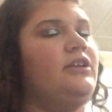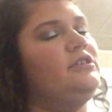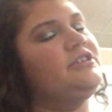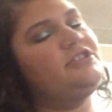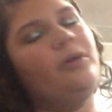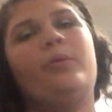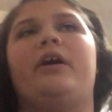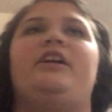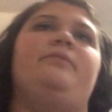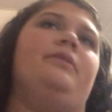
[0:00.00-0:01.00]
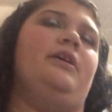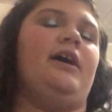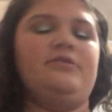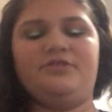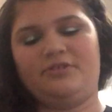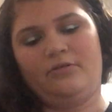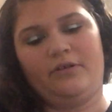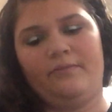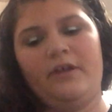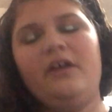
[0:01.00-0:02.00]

It looks so pretty, but I just don't know.